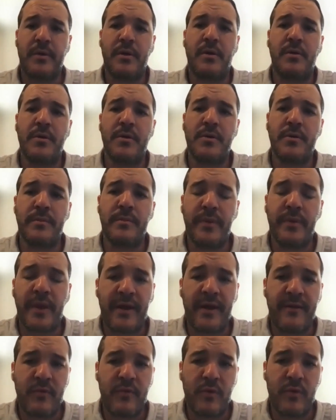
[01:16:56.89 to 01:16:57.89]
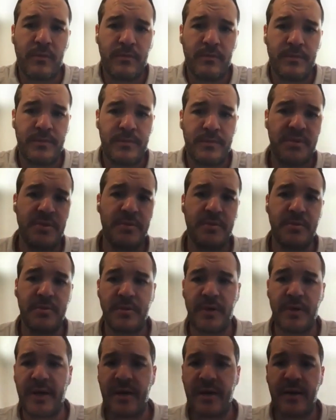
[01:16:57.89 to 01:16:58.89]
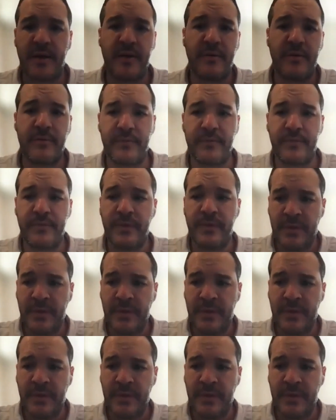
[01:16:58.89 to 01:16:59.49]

our own platform to have